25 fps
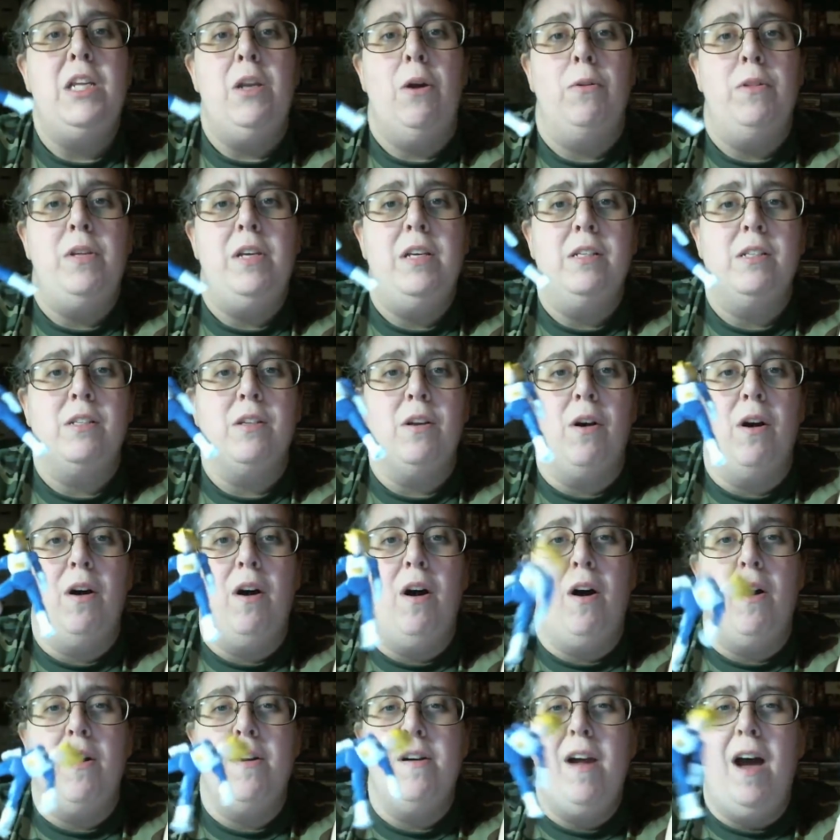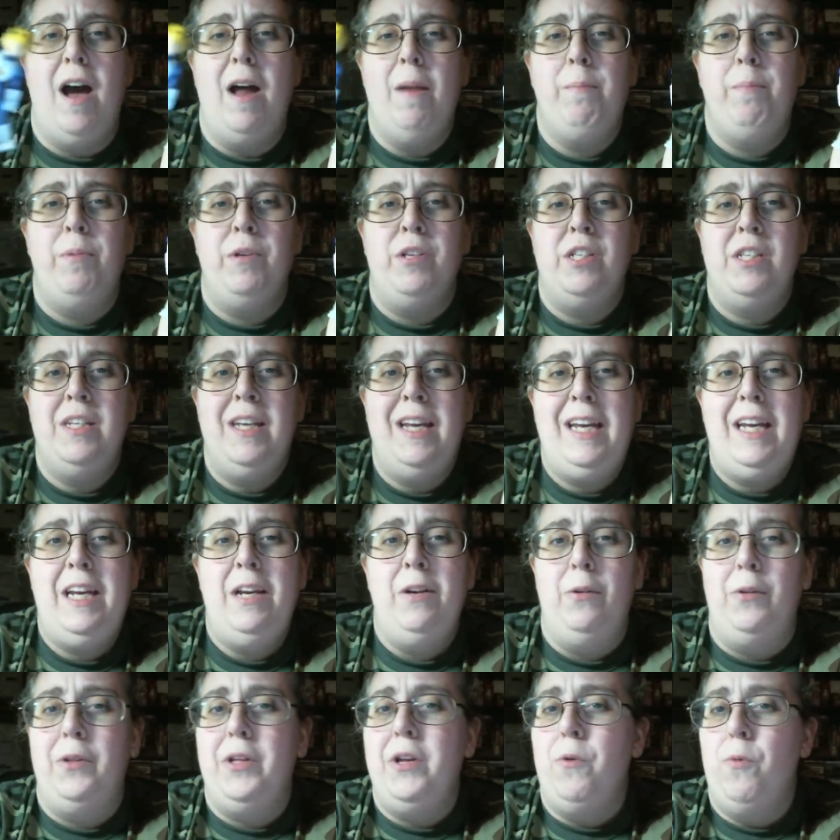These are not
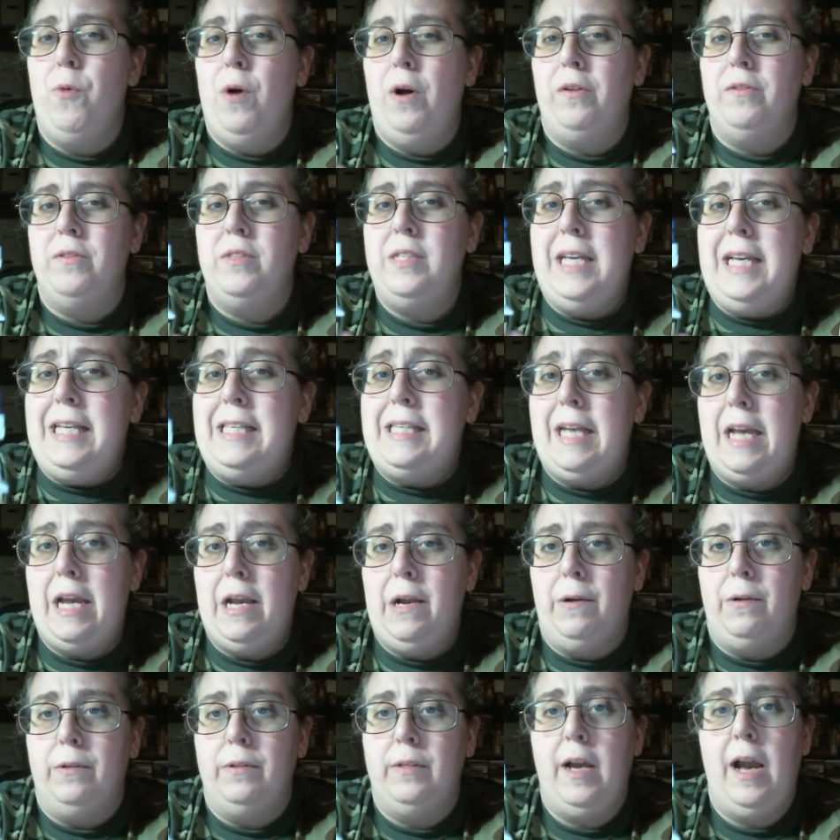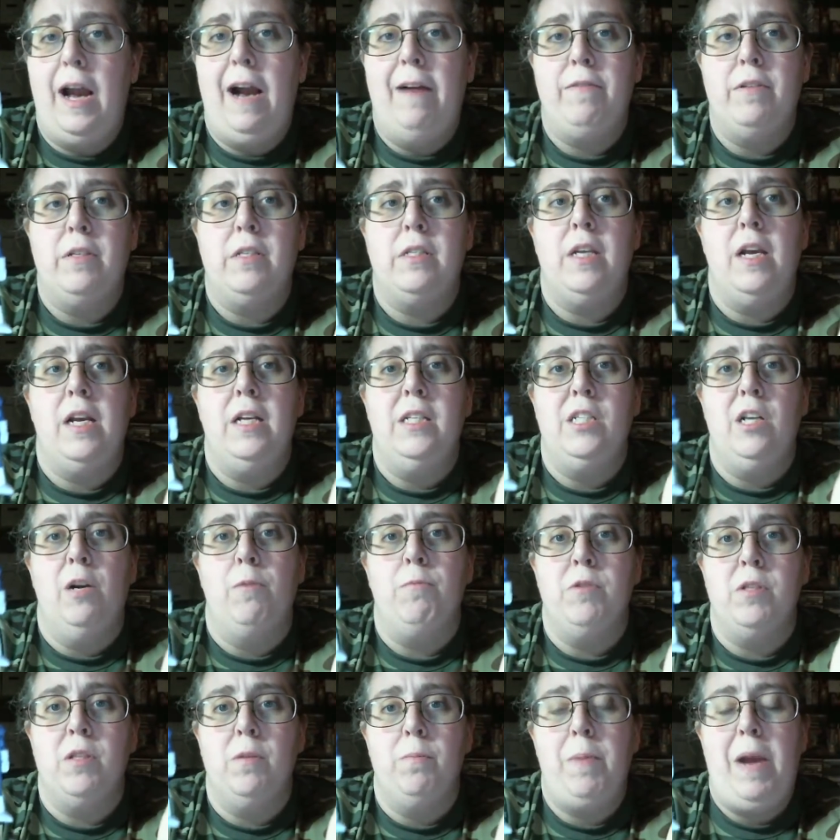particularly well detailed, I have to say, in
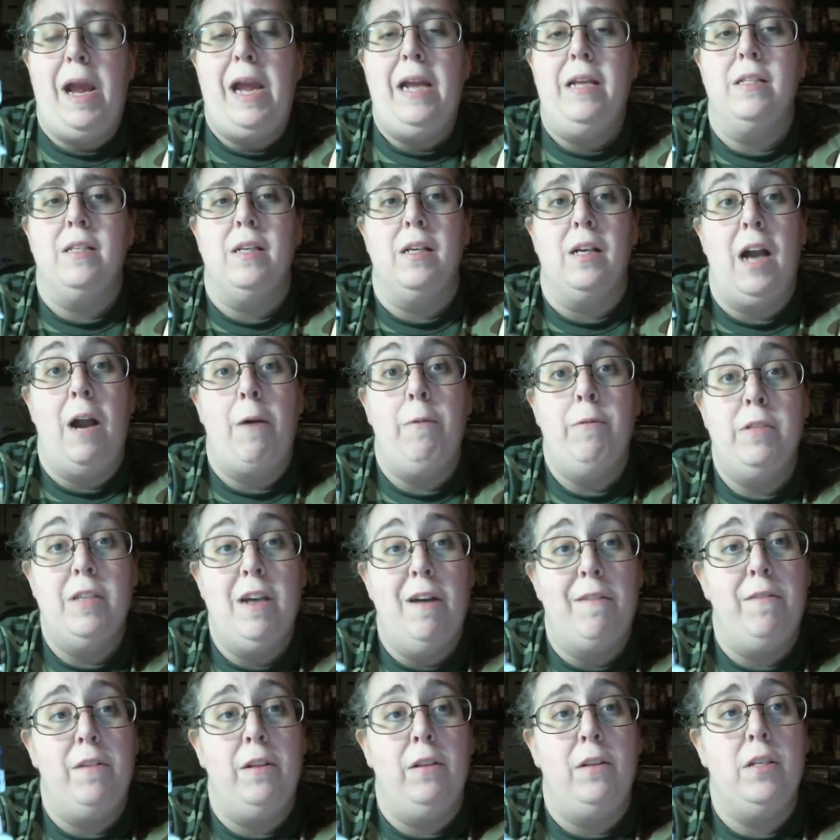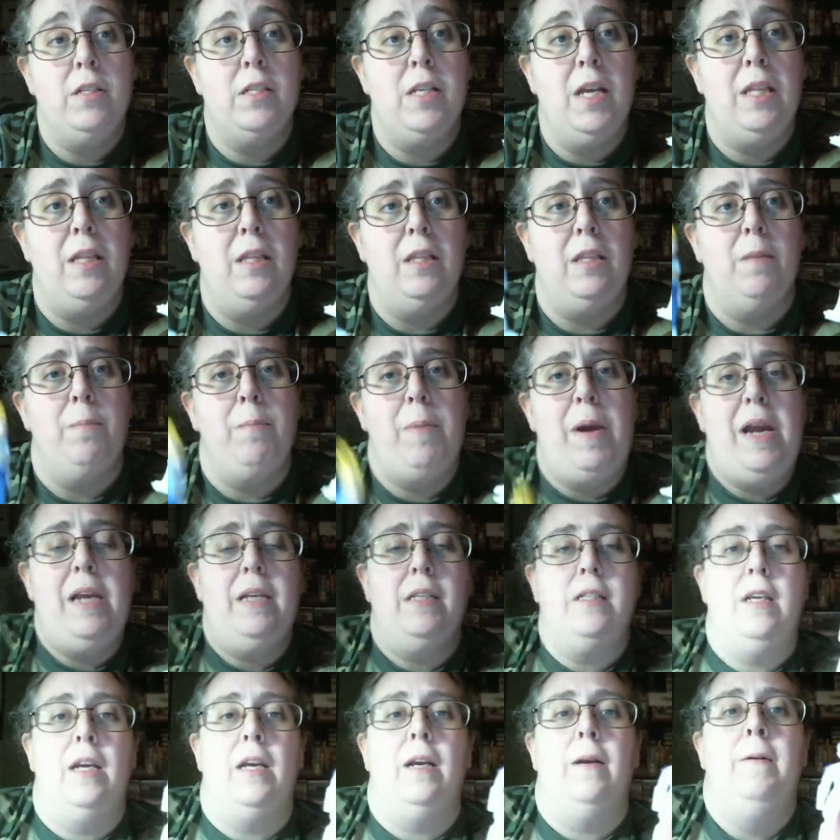terms of the painting. I would definitely say that the
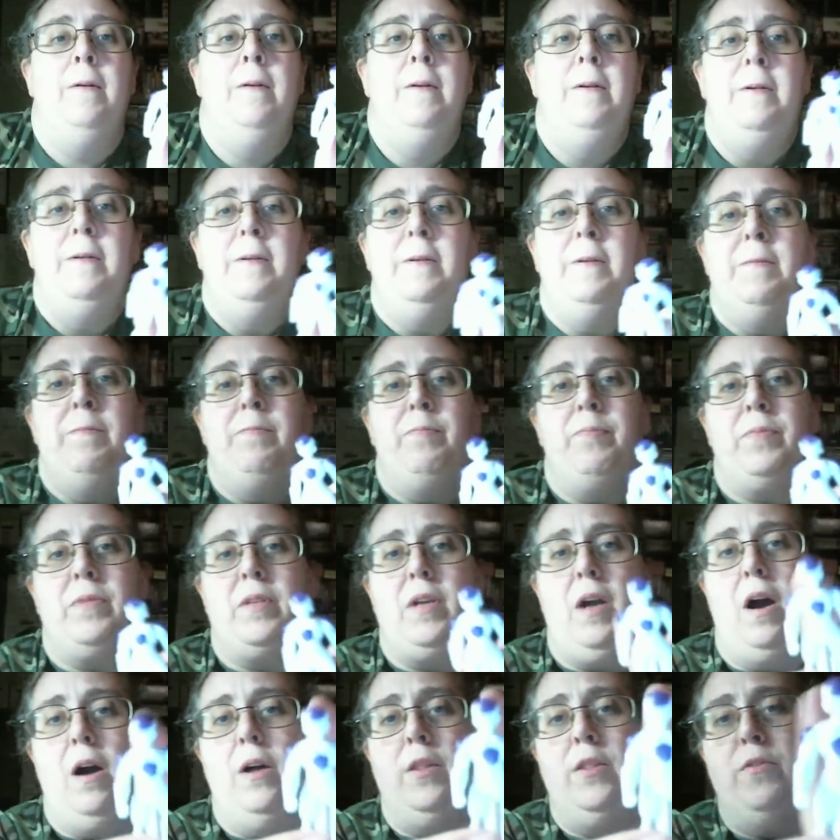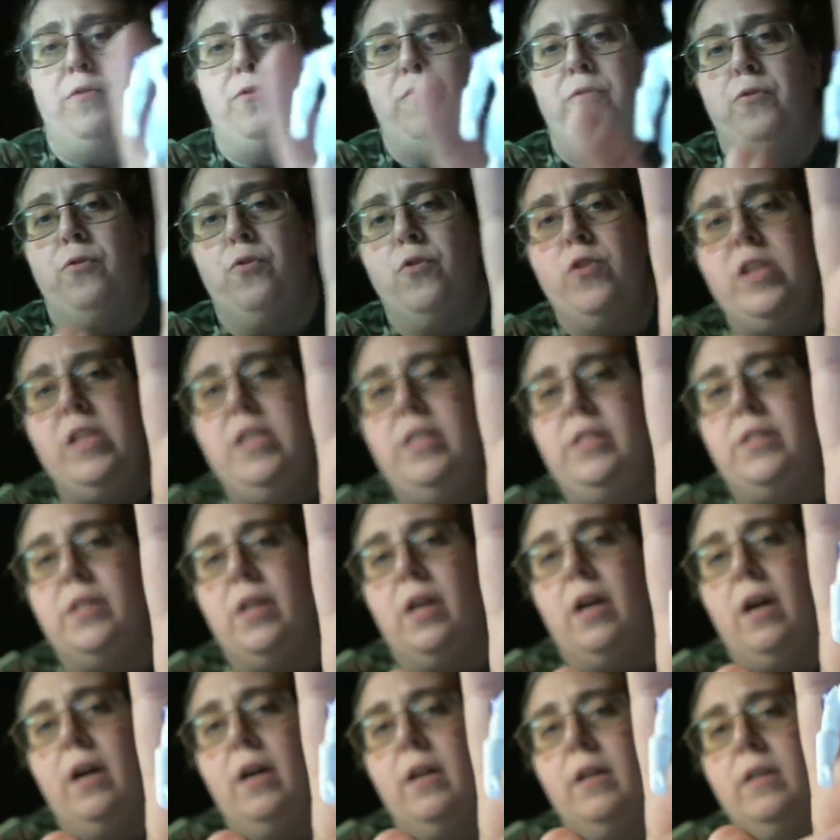painting on the
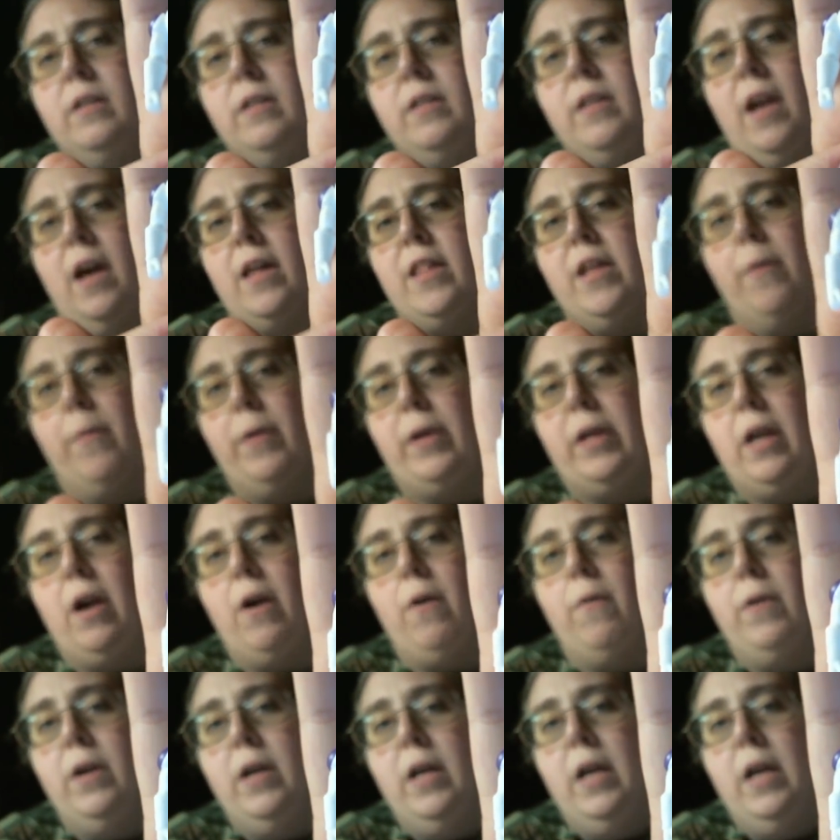Frieza, yeah, there we go,